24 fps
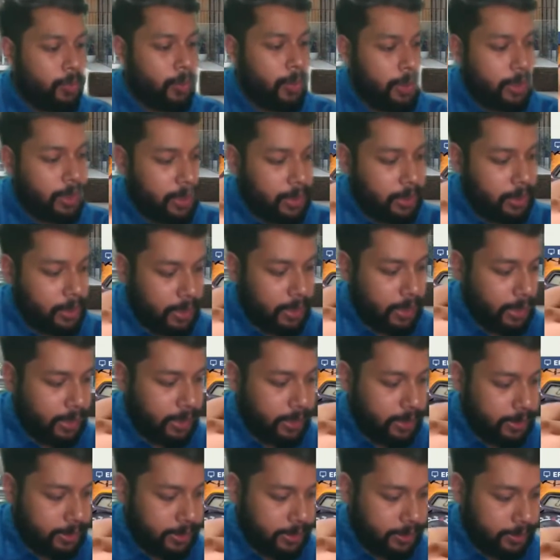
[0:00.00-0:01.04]
work, I
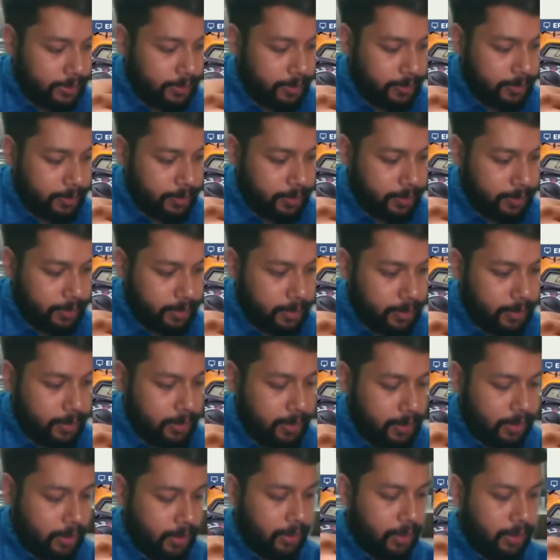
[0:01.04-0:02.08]
guess.
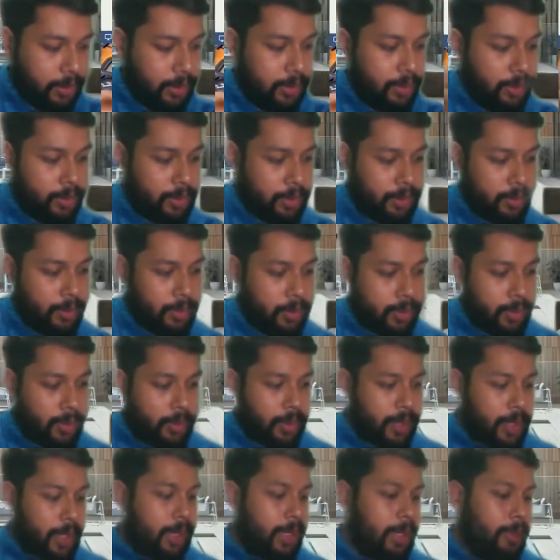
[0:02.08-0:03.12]
So
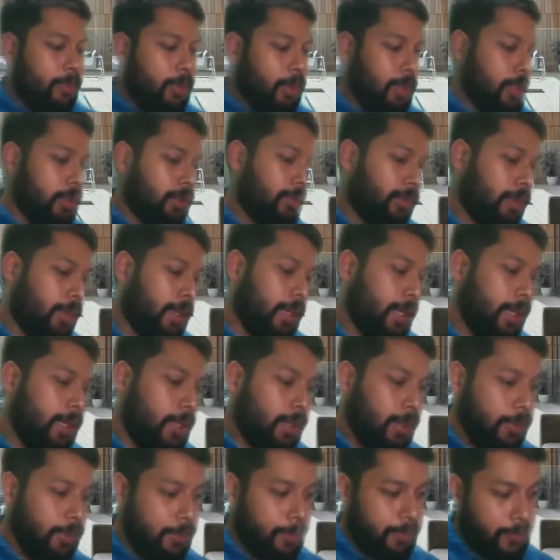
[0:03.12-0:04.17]
our input is fine.
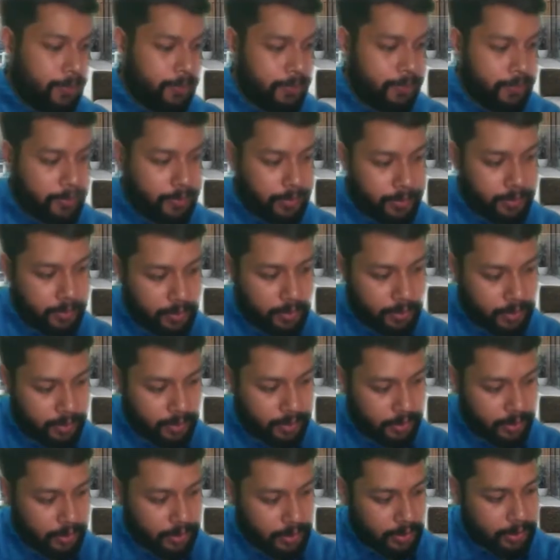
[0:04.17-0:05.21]

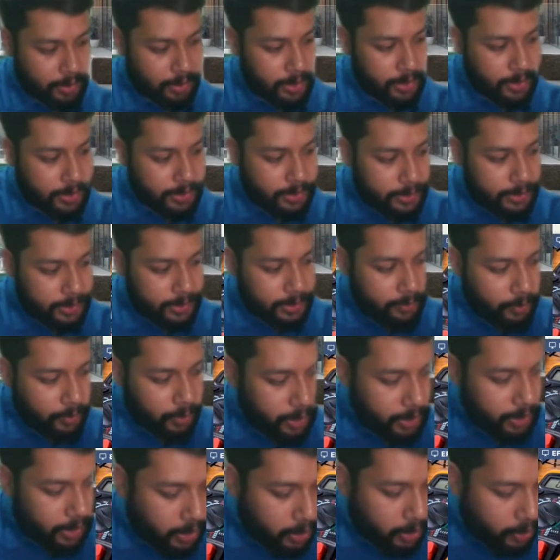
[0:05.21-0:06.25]
Let's see what
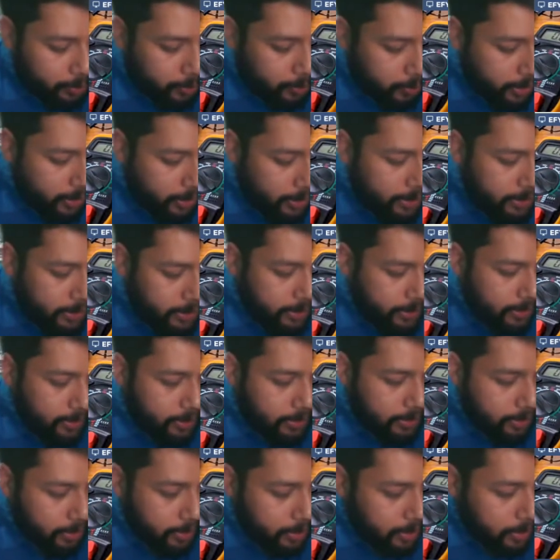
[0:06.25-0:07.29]
our output is.
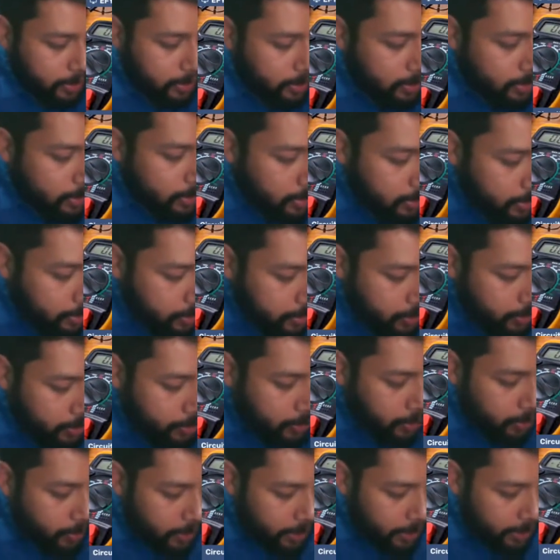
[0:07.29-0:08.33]

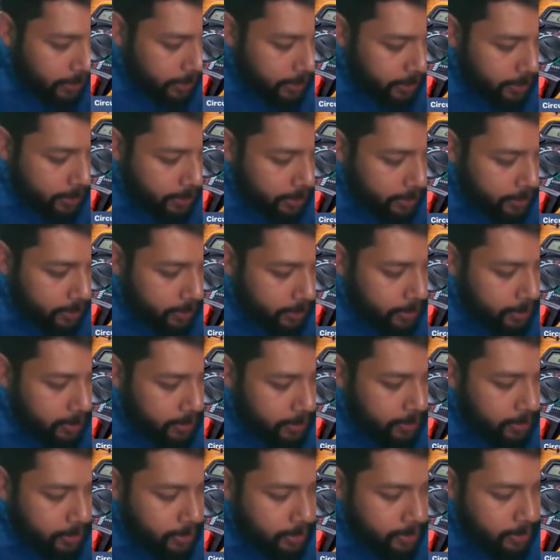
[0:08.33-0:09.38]
So I'll connect
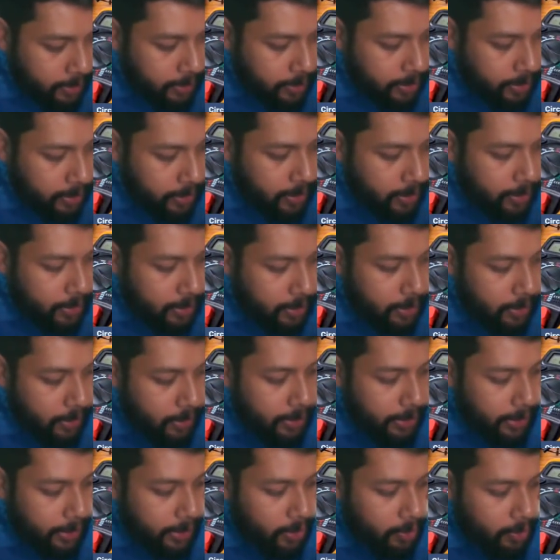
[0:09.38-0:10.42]
the
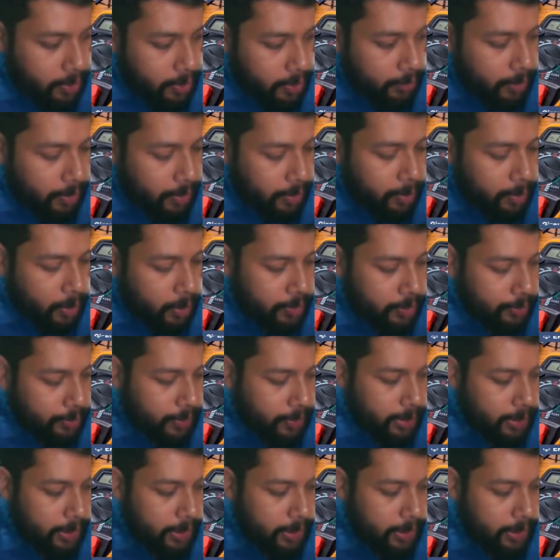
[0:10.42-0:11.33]
drain of a MOSFET